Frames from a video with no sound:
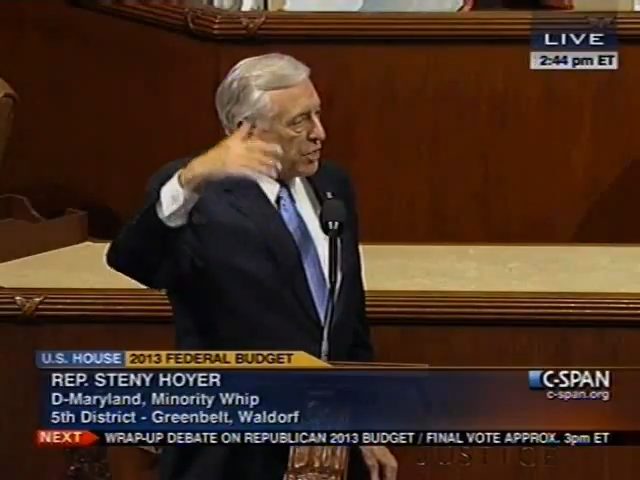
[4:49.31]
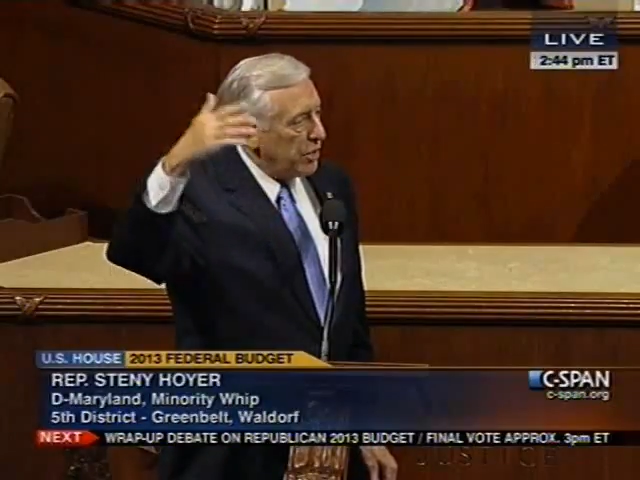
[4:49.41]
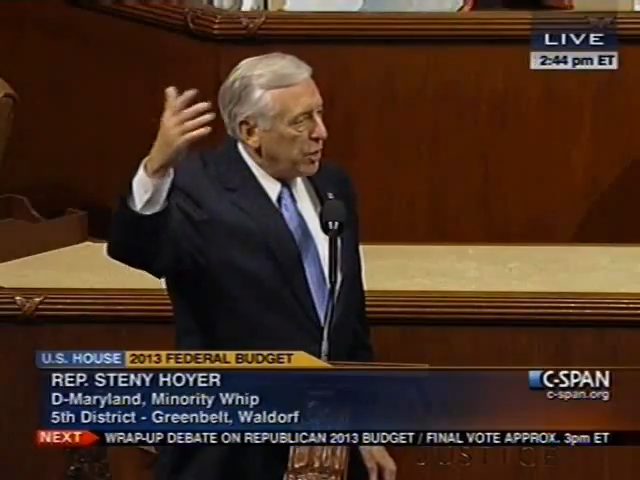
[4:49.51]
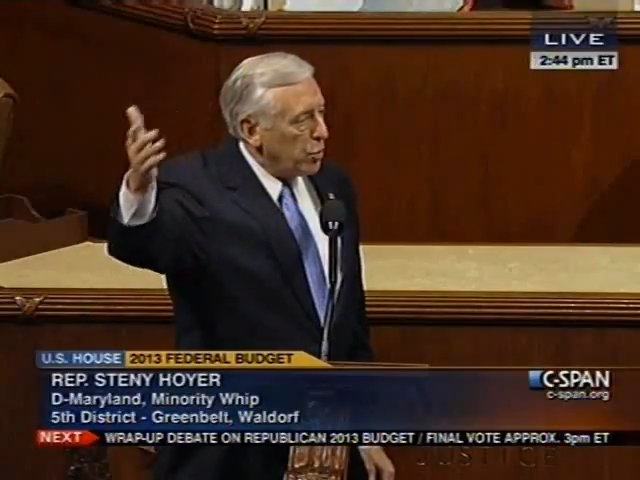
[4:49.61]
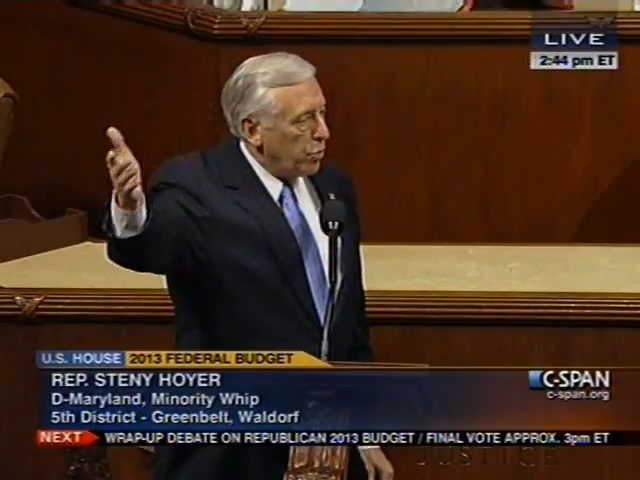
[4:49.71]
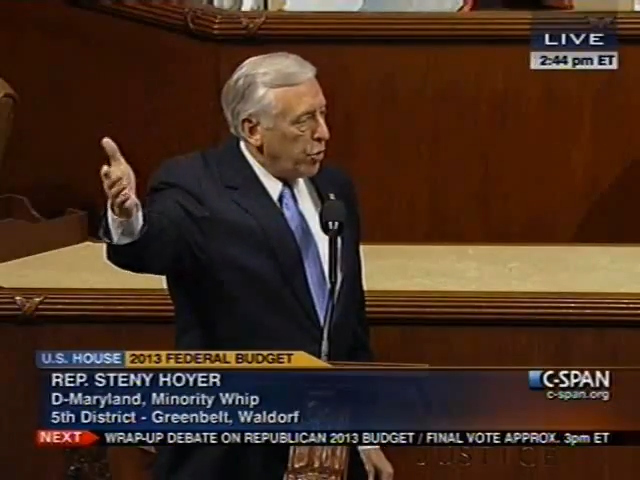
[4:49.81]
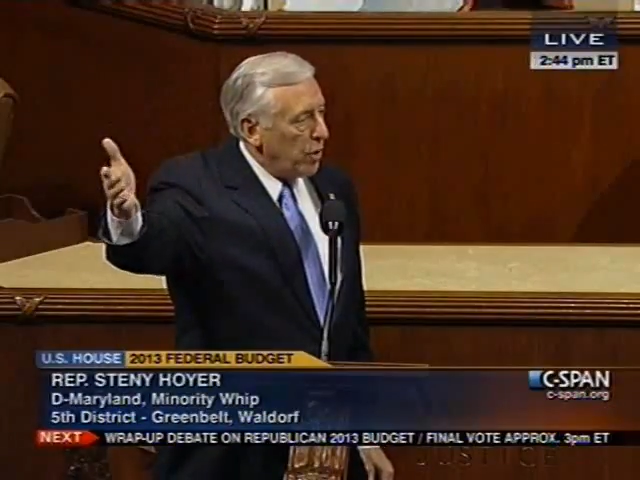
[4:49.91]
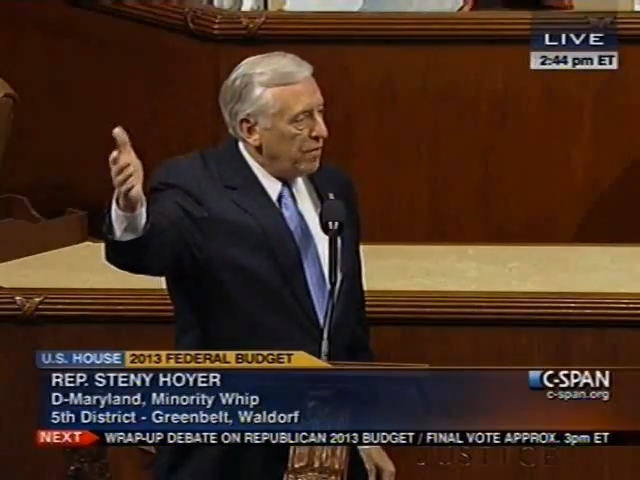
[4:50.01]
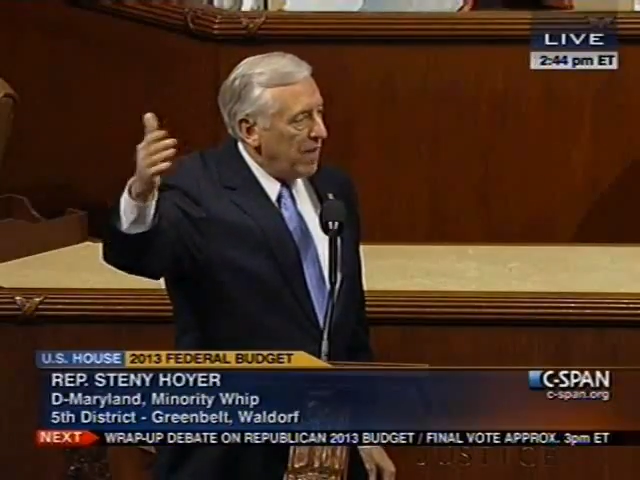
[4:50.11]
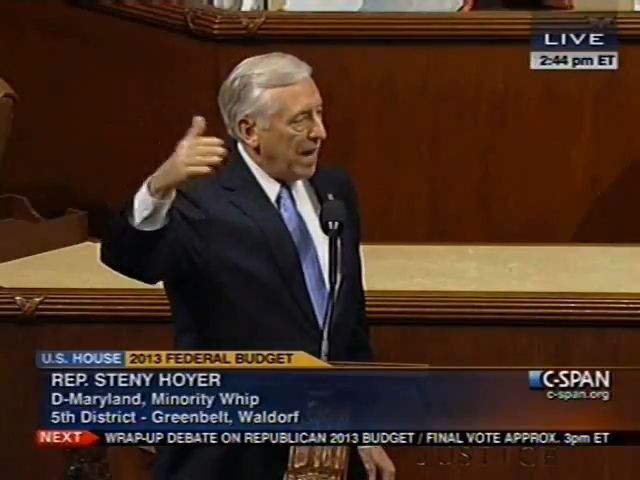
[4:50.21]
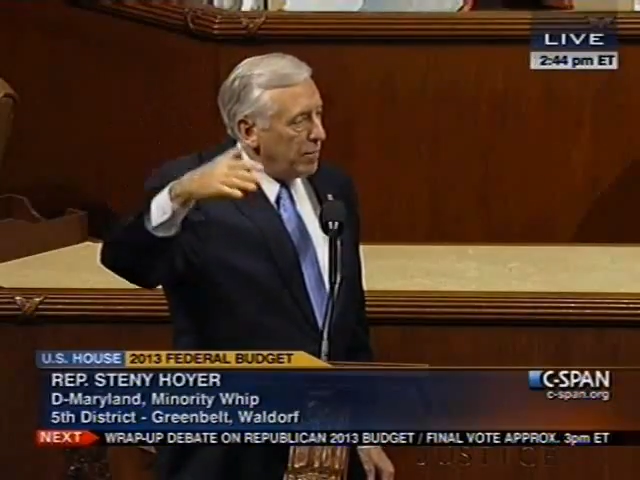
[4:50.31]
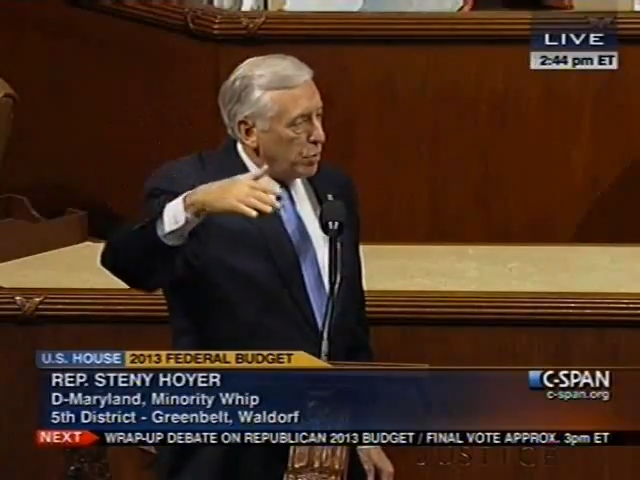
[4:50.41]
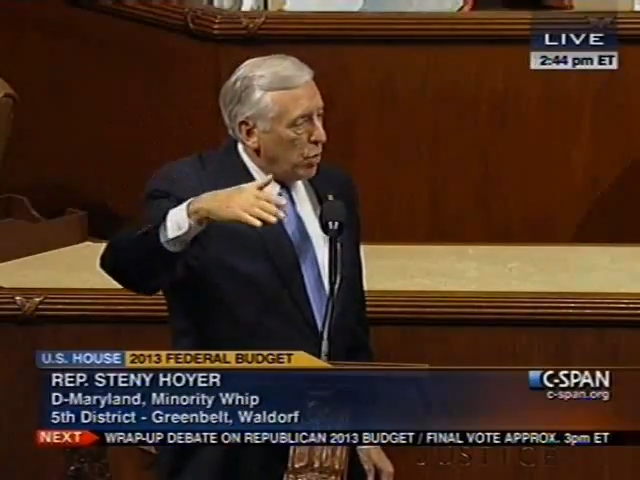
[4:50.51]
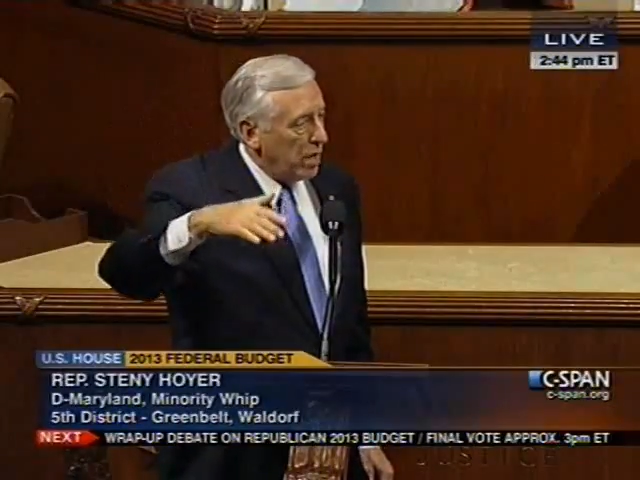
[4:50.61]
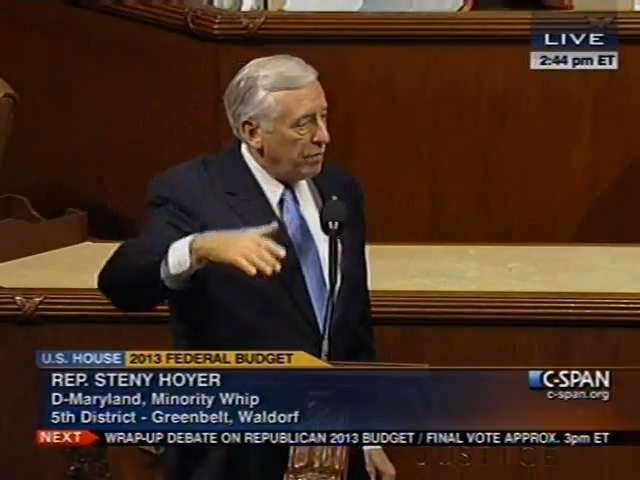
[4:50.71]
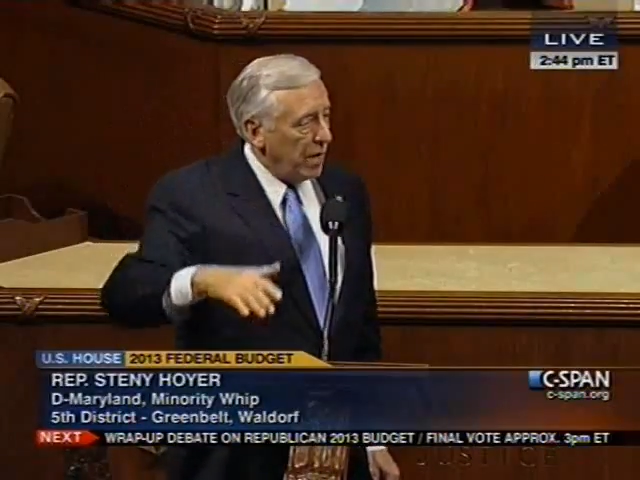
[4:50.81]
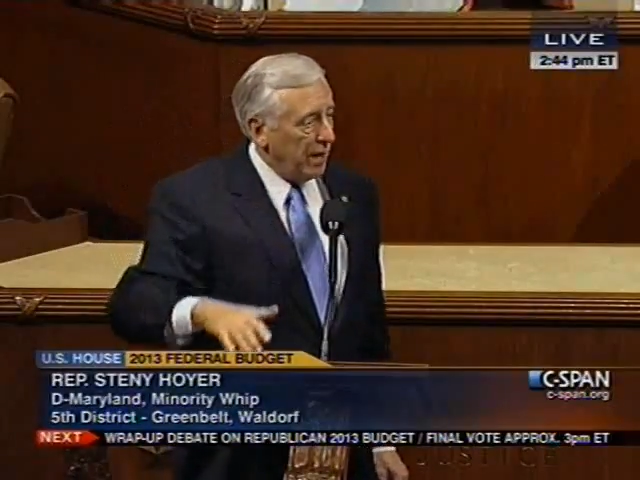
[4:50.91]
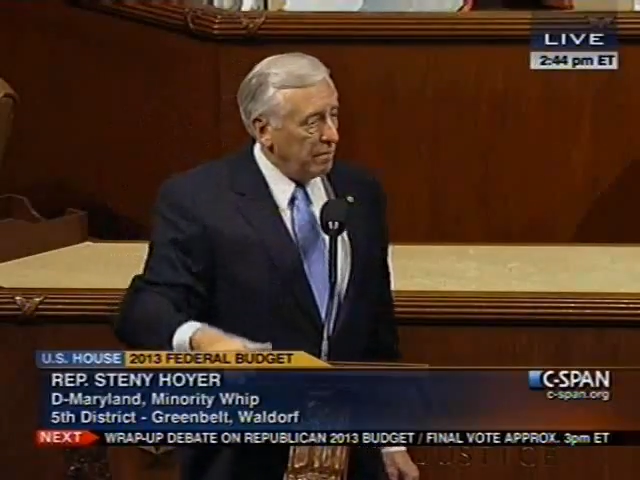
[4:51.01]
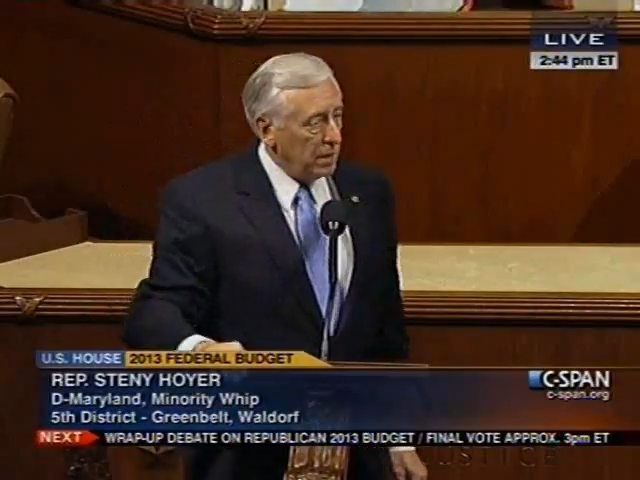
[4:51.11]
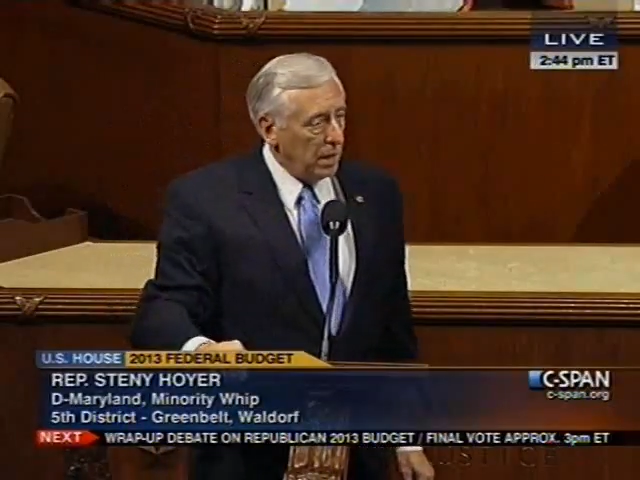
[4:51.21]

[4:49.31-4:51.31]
cuts and the 35 to 25.